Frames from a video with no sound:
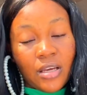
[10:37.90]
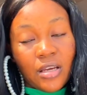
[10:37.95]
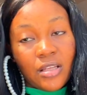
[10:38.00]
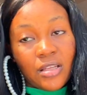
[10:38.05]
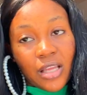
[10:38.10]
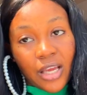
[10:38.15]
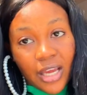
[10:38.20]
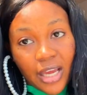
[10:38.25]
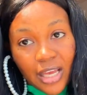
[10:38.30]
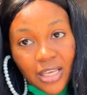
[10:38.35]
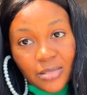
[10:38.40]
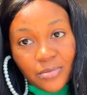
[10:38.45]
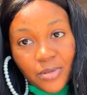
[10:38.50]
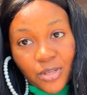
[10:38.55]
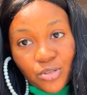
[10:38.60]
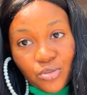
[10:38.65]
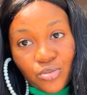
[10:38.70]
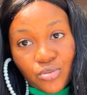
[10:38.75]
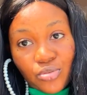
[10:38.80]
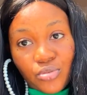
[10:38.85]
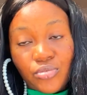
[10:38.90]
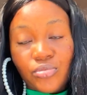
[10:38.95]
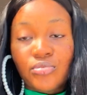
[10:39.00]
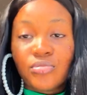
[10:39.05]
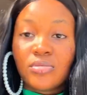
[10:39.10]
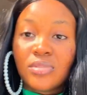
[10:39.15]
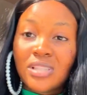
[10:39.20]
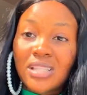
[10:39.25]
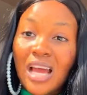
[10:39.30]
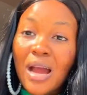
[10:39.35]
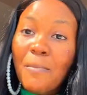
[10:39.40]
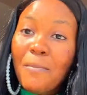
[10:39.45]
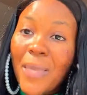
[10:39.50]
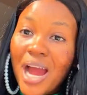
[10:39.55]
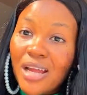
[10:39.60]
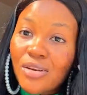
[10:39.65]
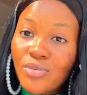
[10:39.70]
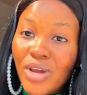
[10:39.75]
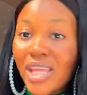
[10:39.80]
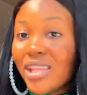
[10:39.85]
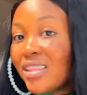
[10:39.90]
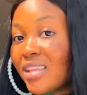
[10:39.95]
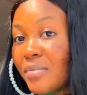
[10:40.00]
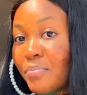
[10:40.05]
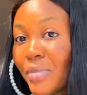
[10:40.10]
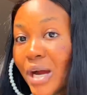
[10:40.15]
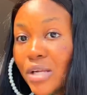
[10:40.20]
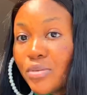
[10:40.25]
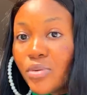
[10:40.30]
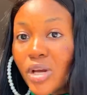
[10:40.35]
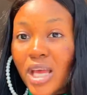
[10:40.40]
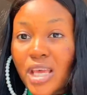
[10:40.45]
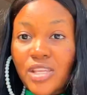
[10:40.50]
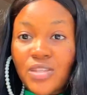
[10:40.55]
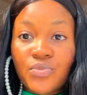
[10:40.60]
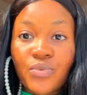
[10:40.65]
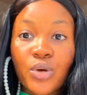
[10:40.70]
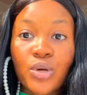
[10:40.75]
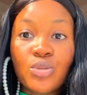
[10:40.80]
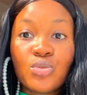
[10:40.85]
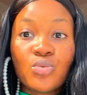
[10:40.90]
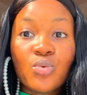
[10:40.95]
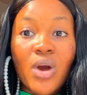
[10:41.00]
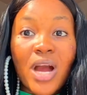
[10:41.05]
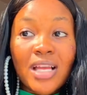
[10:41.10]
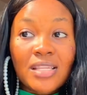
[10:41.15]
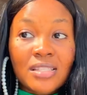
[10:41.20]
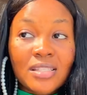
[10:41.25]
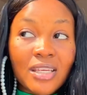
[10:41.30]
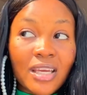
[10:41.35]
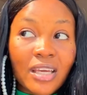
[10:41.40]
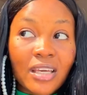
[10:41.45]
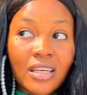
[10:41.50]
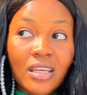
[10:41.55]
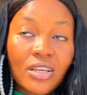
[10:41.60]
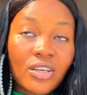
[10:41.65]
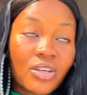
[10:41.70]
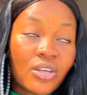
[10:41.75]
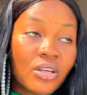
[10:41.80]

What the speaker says: Like I explained to you, that manual, anything manual, is for you to go and check.